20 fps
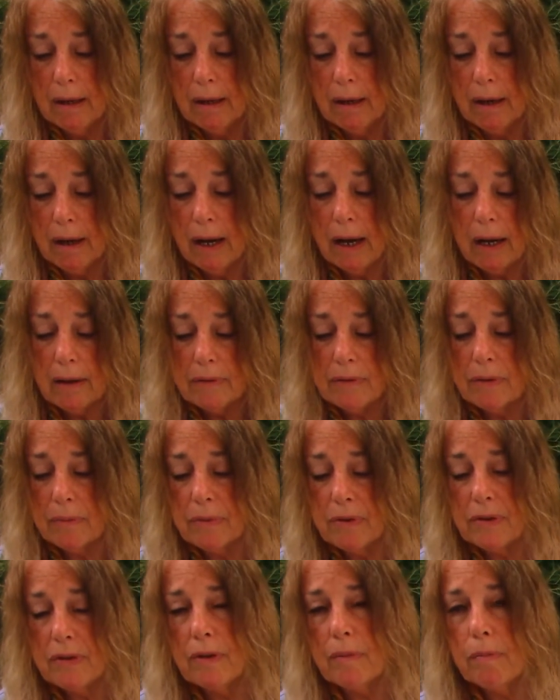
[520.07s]
I have some
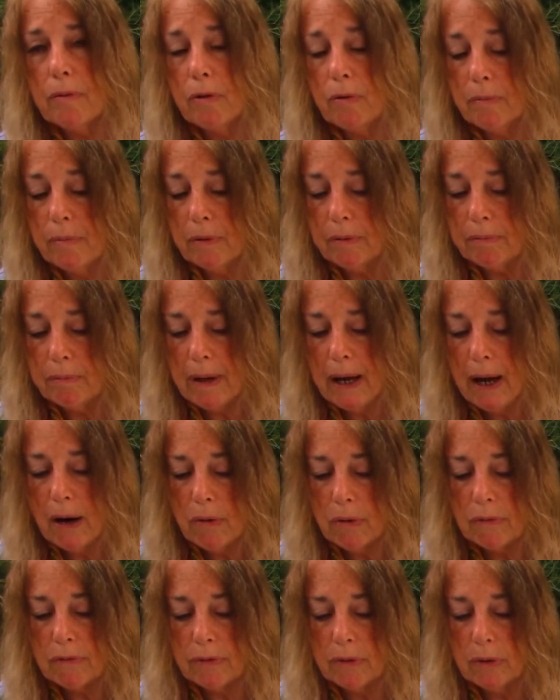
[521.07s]
simple but
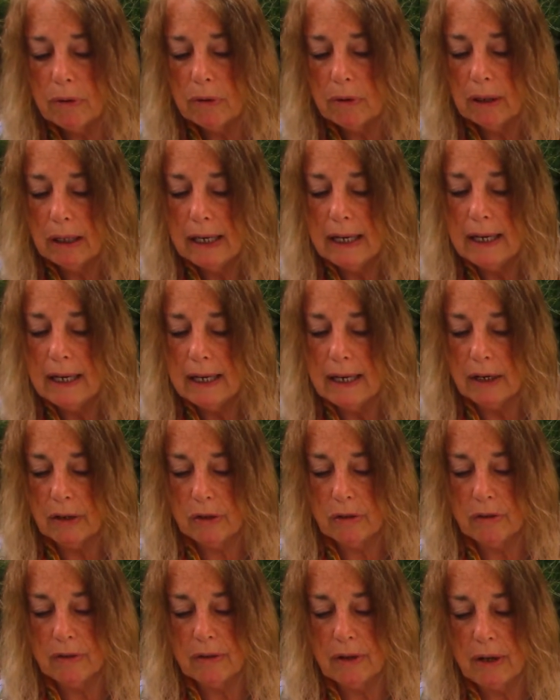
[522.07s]
powerful
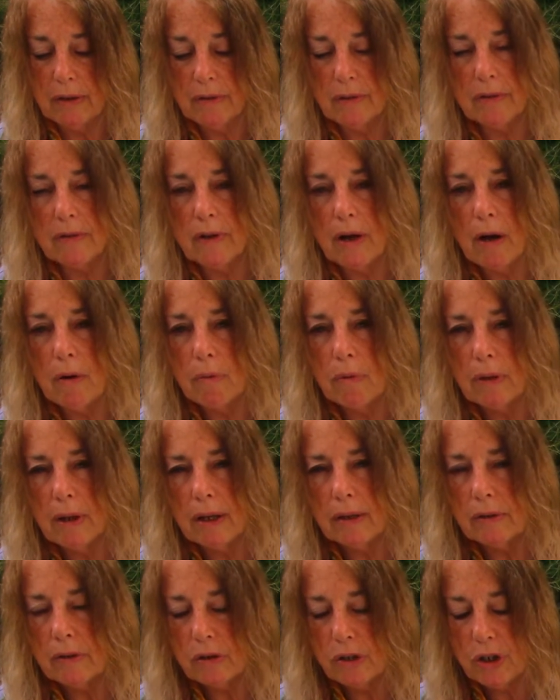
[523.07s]
exercises I would
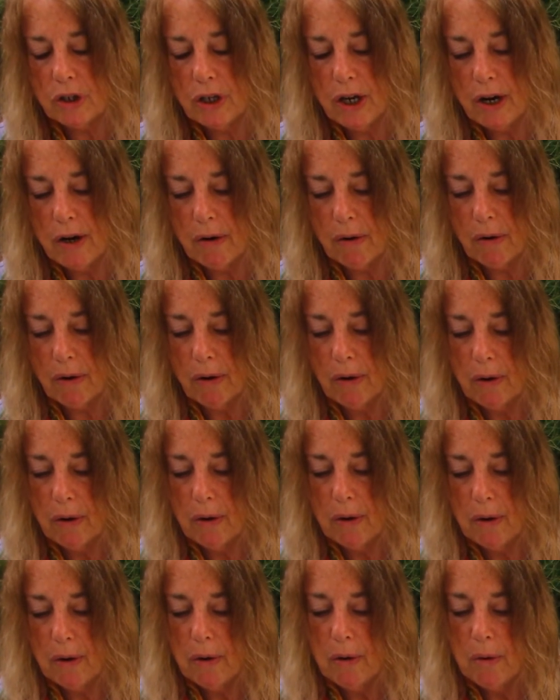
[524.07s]
like to share
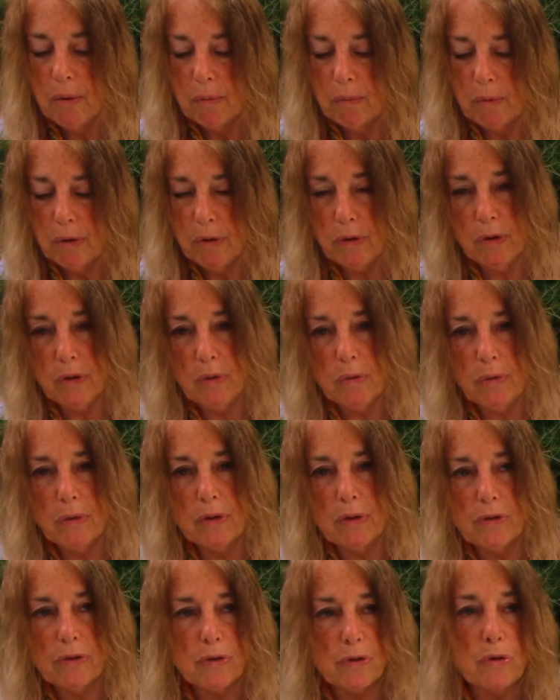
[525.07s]
with you
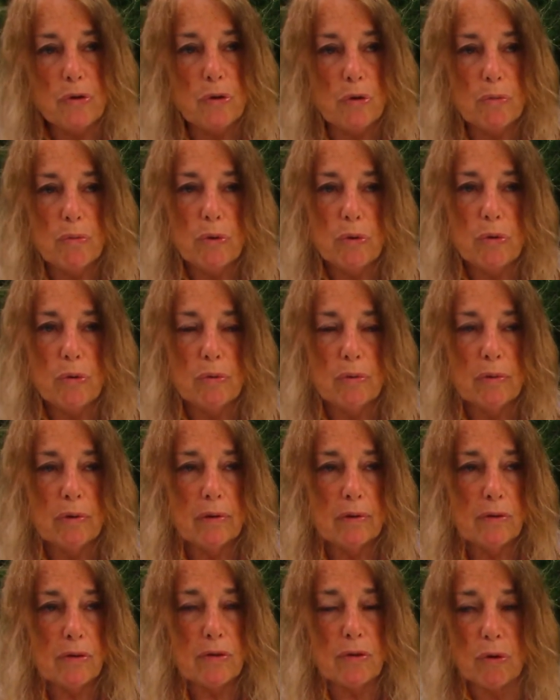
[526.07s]
this new moon,
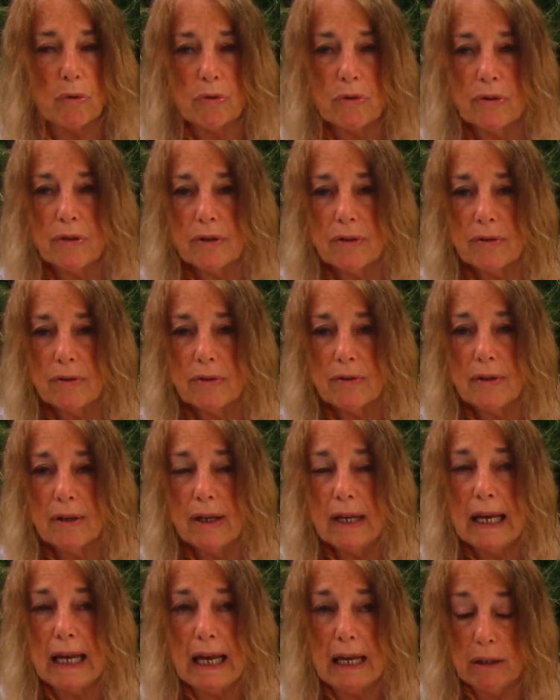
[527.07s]
solstice,
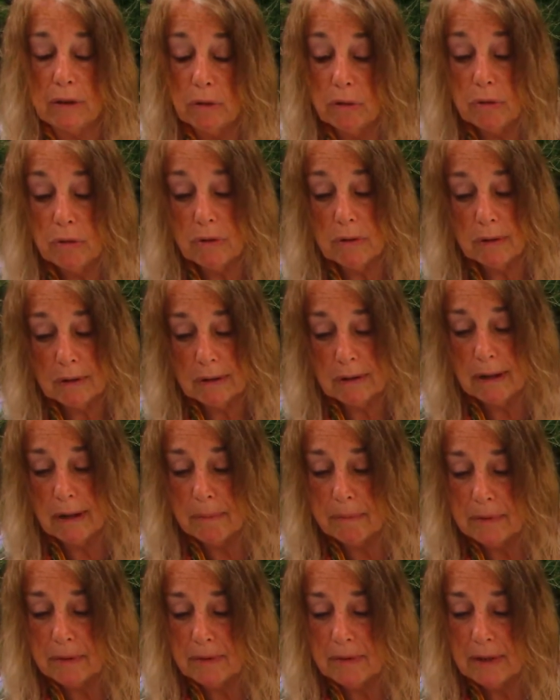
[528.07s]
and lunar
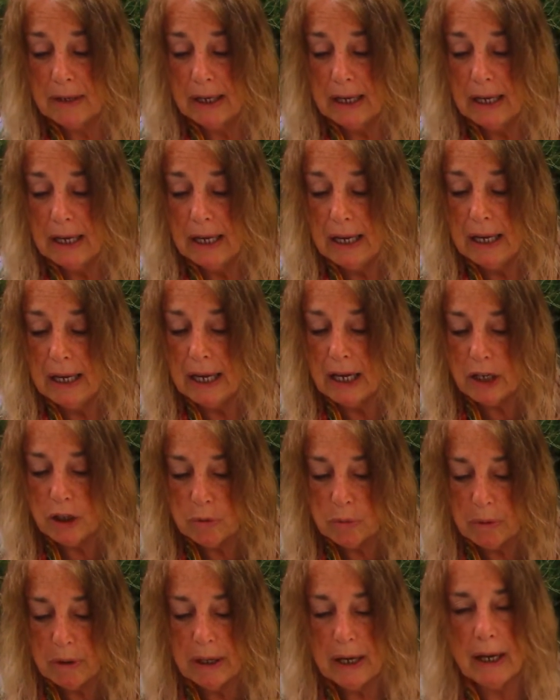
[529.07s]
eclipse.
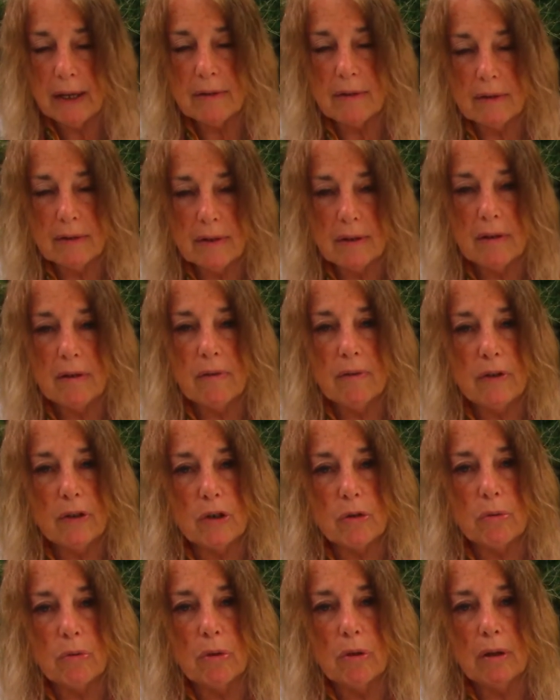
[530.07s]
Each one has its
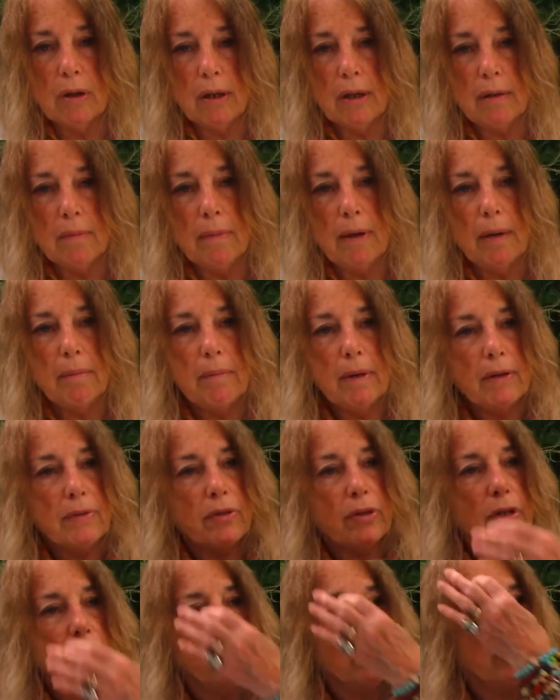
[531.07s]
individual
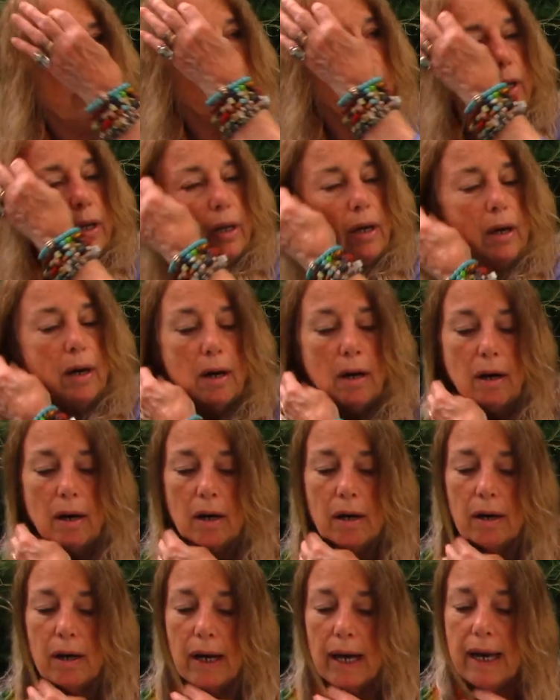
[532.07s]
message
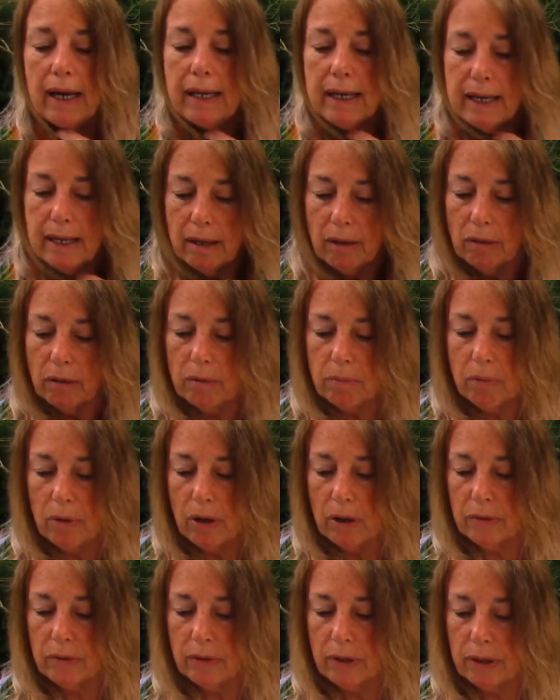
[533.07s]
uh, and healing
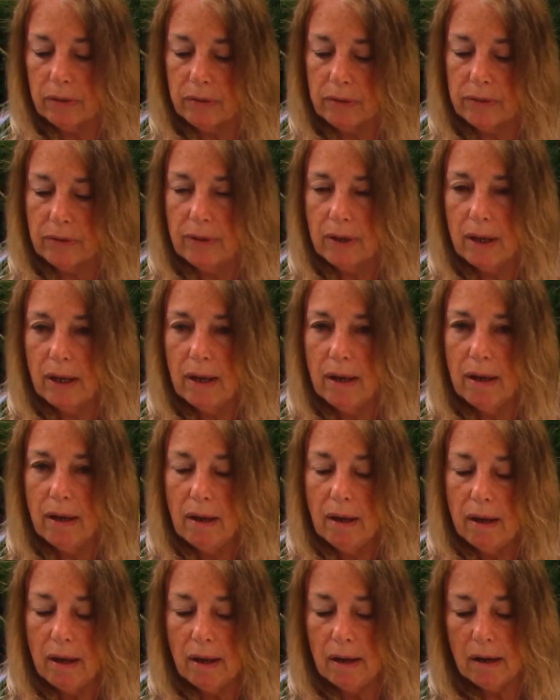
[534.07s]
process.
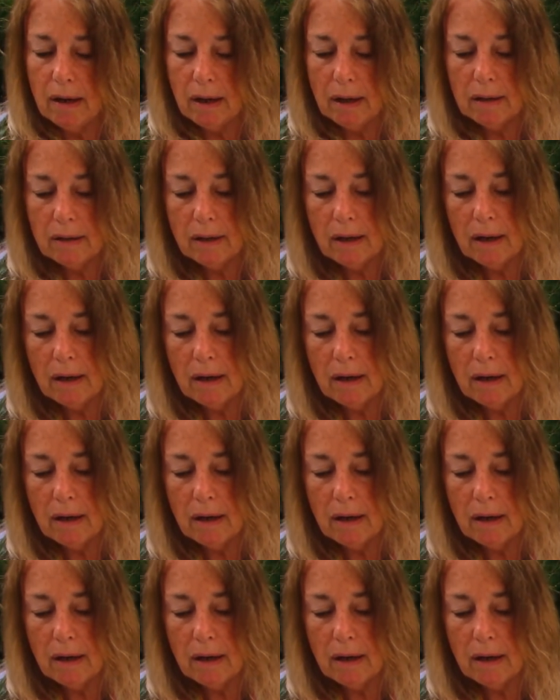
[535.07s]
And I,